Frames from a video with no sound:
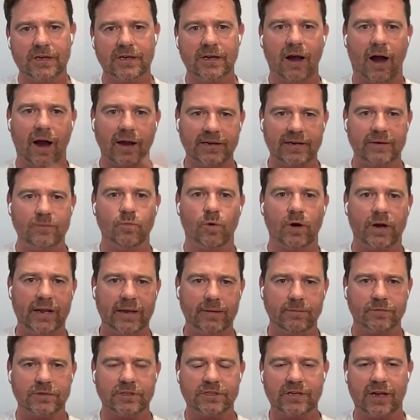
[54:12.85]
I didn't want him
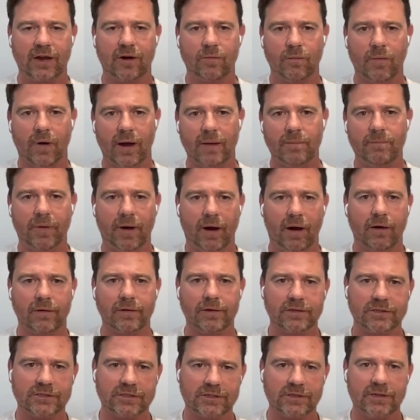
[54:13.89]
to tell my
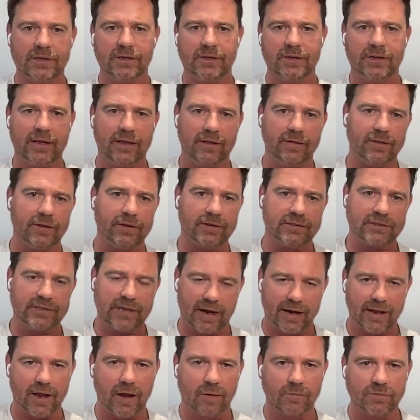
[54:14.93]
partners in the
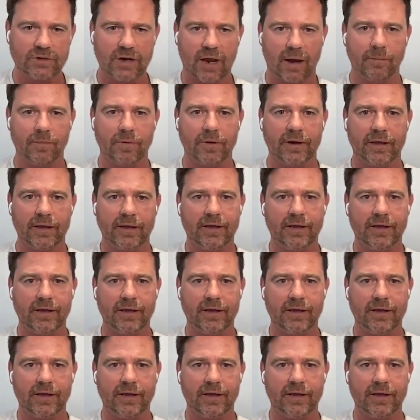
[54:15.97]
telecoms company.